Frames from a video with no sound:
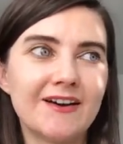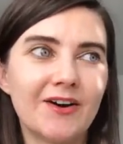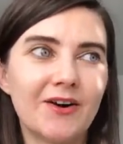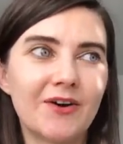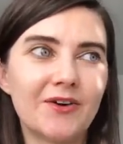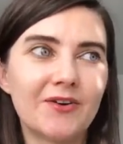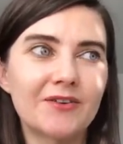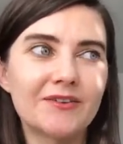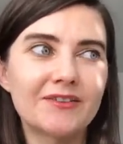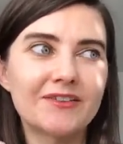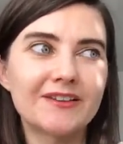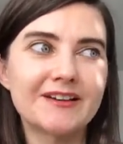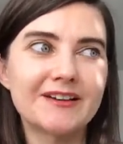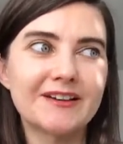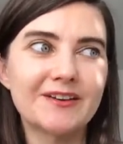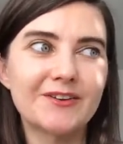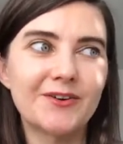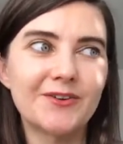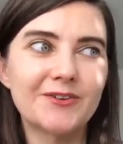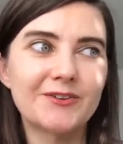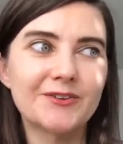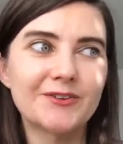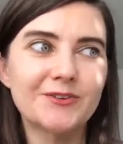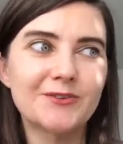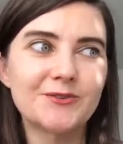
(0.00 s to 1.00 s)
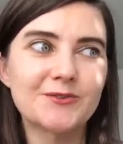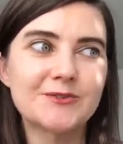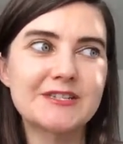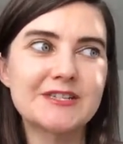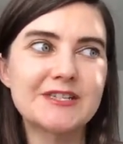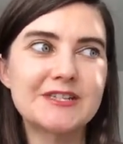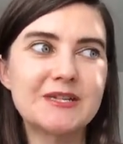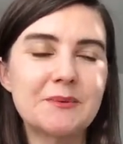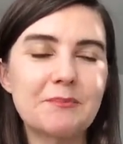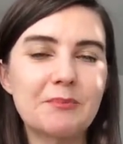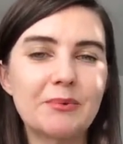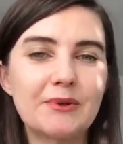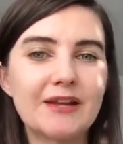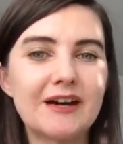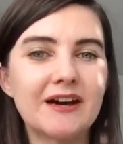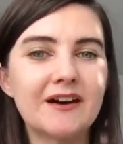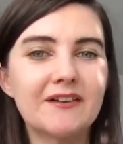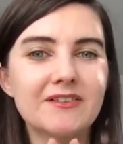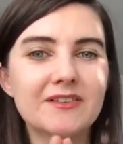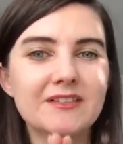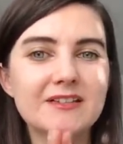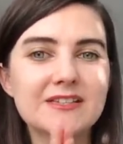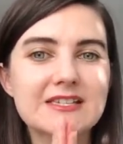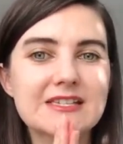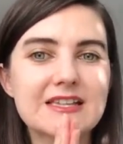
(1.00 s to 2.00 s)
on those deep
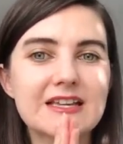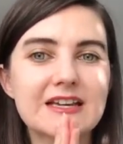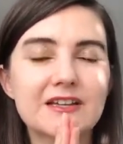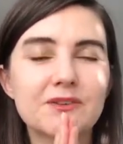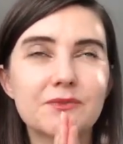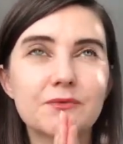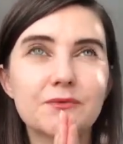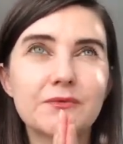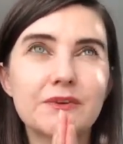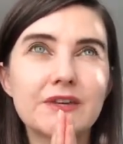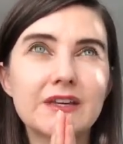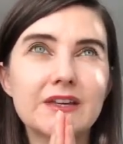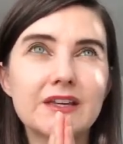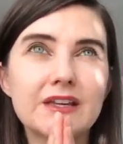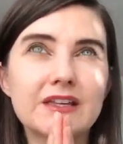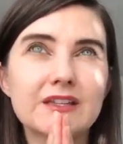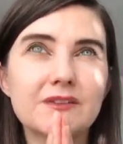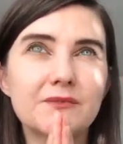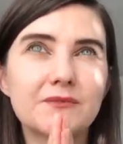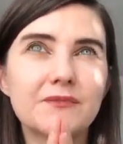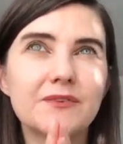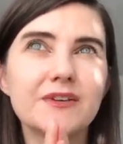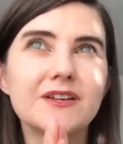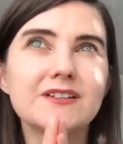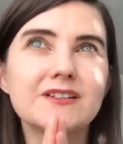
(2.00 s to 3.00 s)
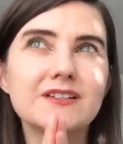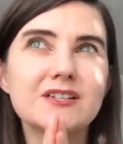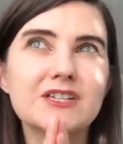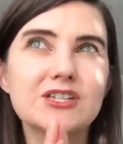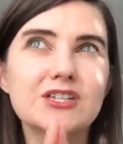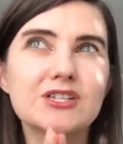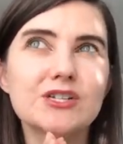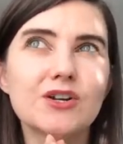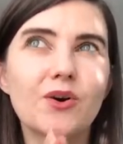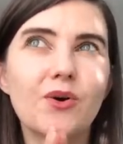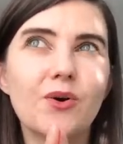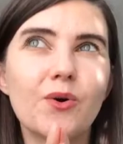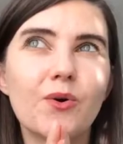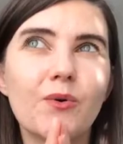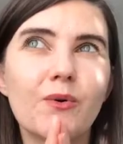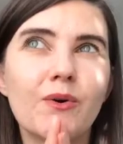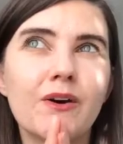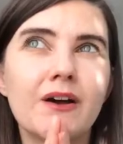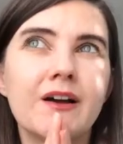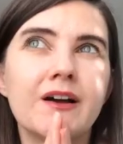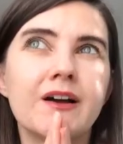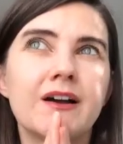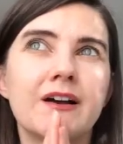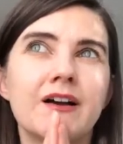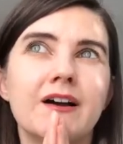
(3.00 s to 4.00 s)
levels that it feels so
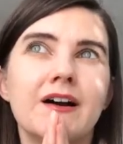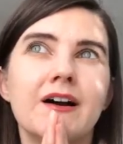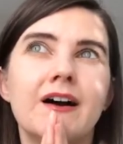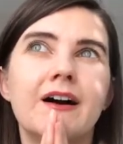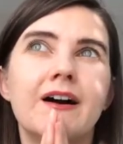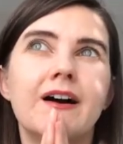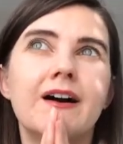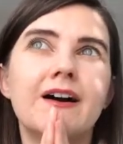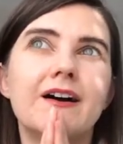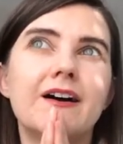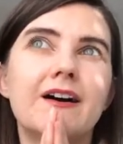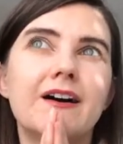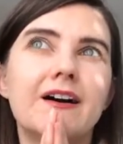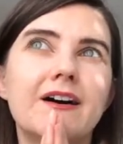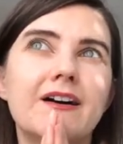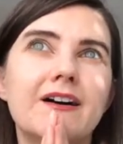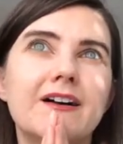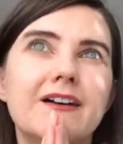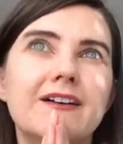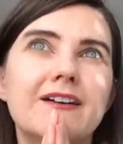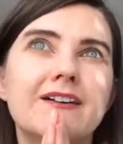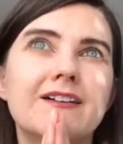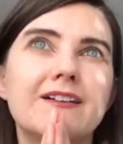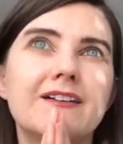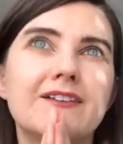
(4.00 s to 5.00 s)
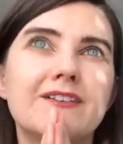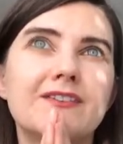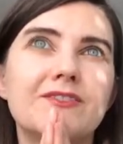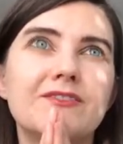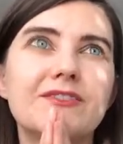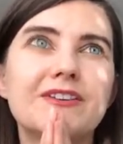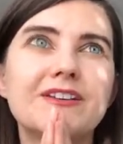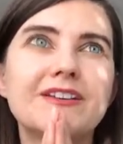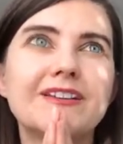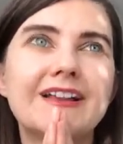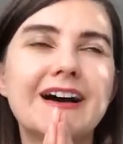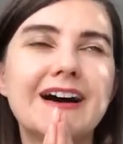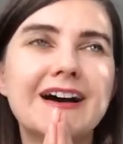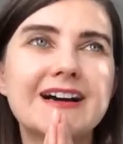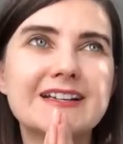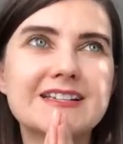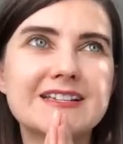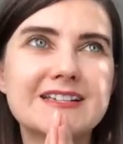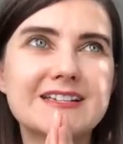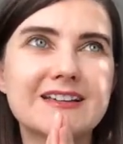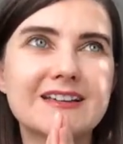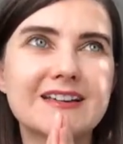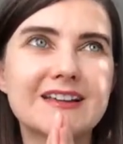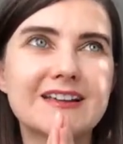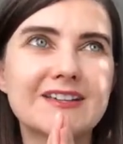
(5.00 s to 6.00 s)

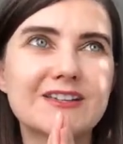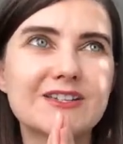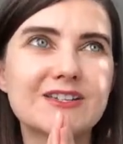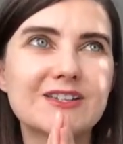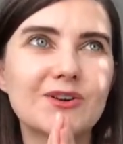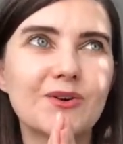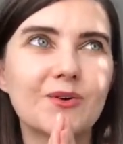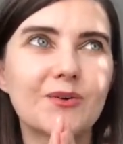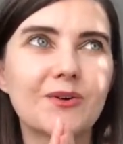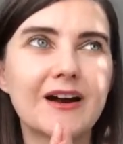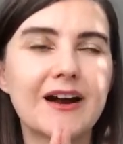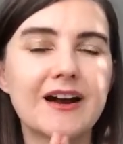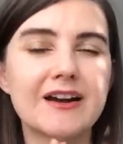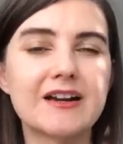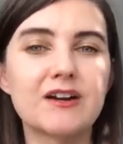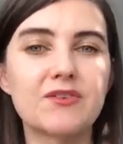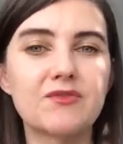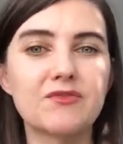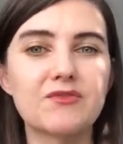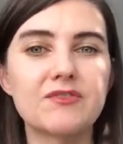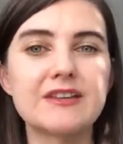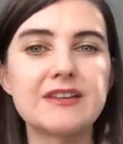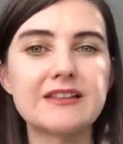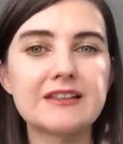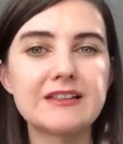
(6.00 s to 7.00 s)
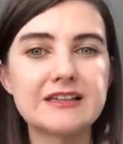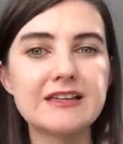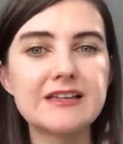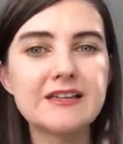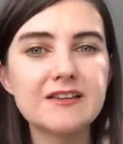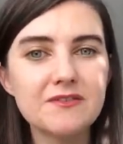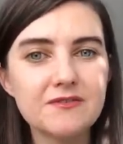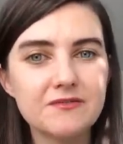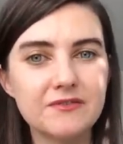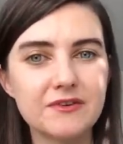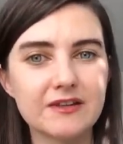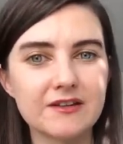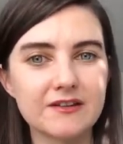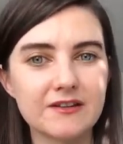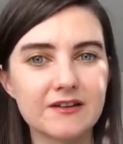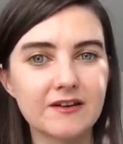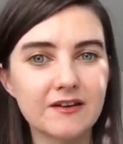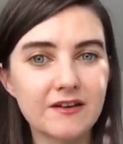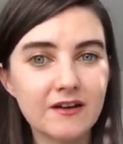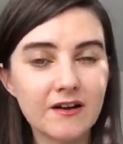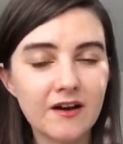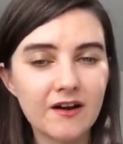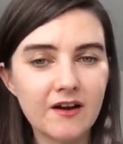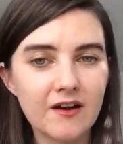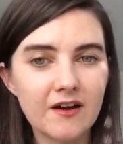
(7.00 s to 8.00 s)
relaxing and so kind of relieving
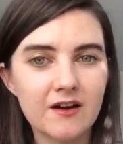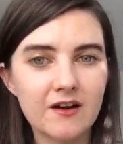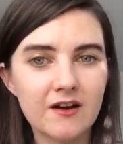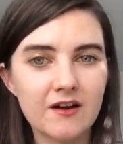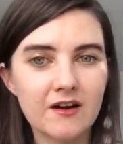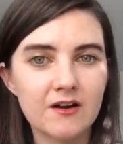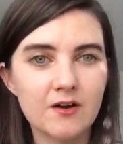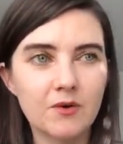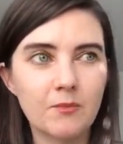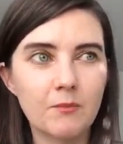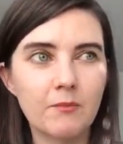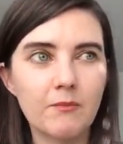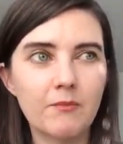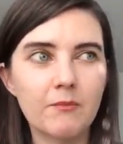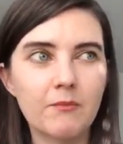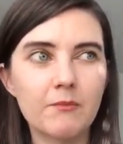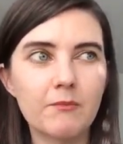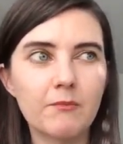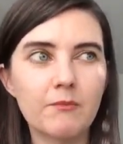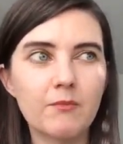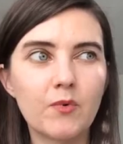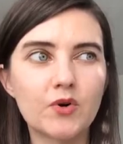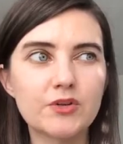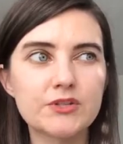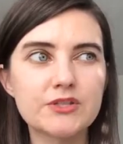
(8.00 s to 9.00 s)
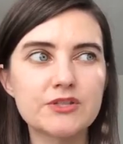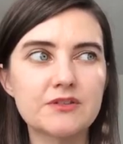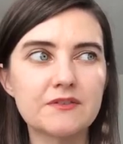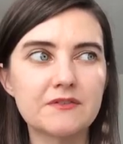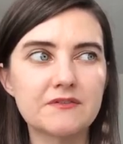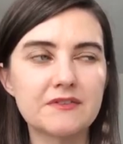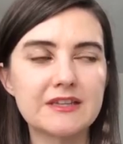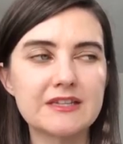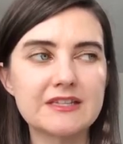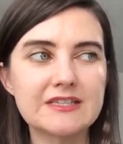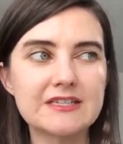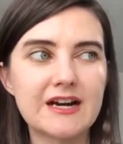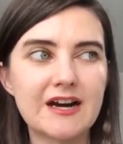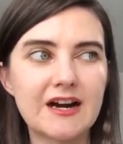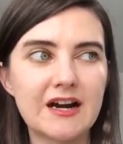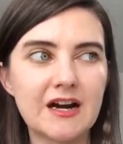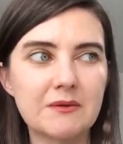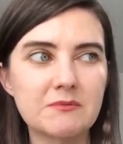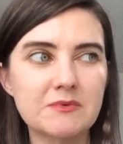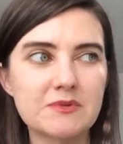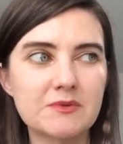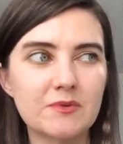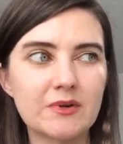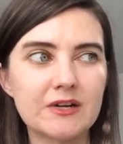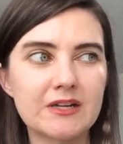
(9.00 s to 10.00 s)
most of the
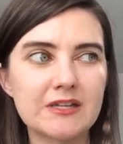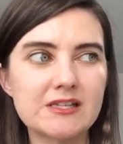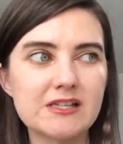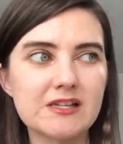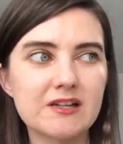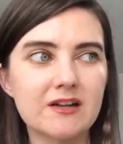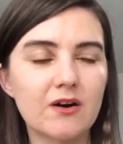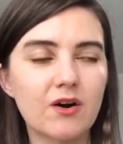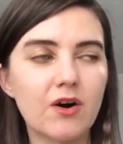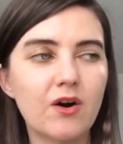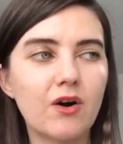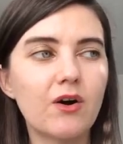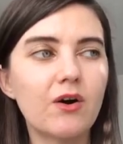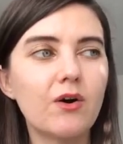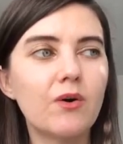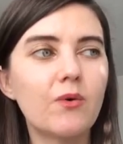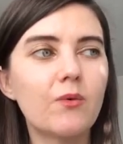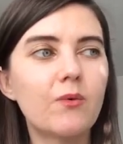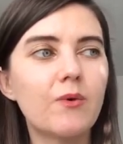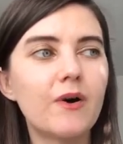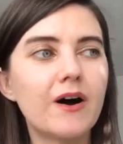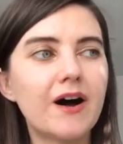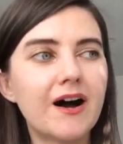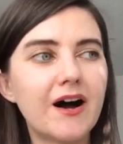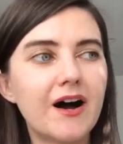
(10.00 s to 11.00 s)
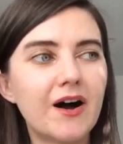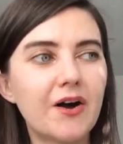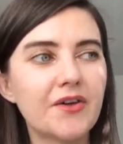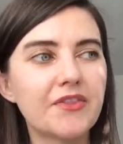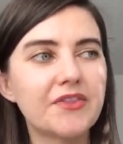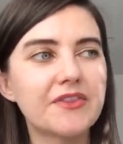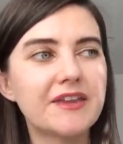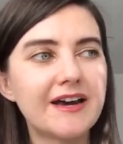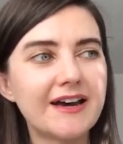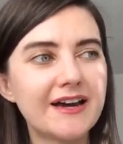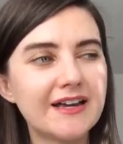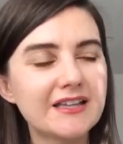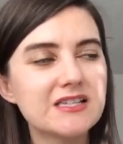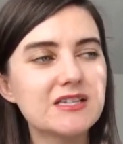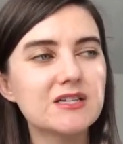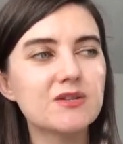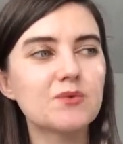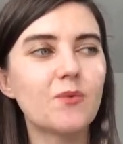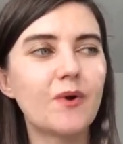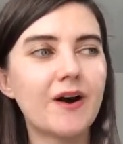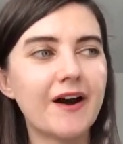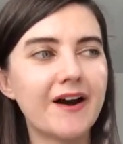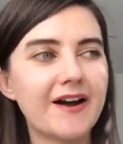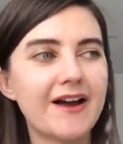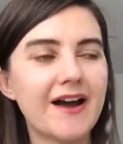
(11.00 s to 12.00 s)
times, when it's like, oh wow, that's
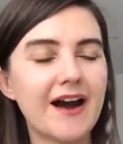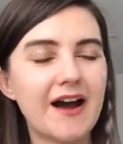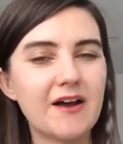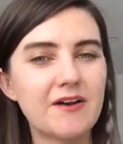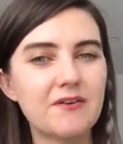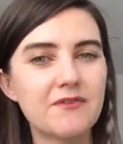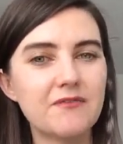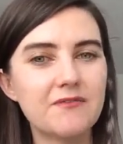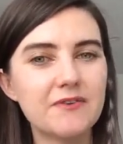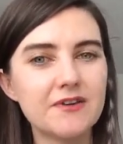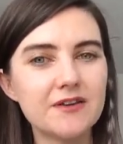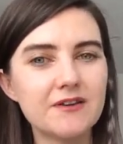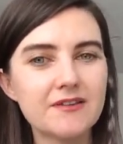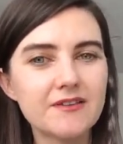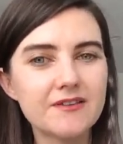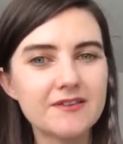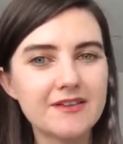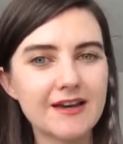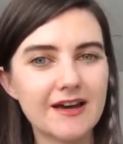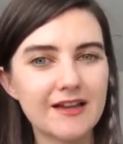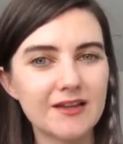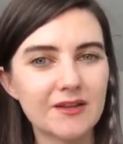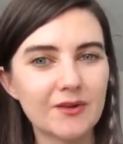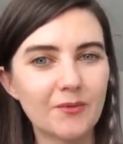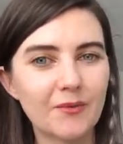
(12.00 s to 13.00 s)
why I feel that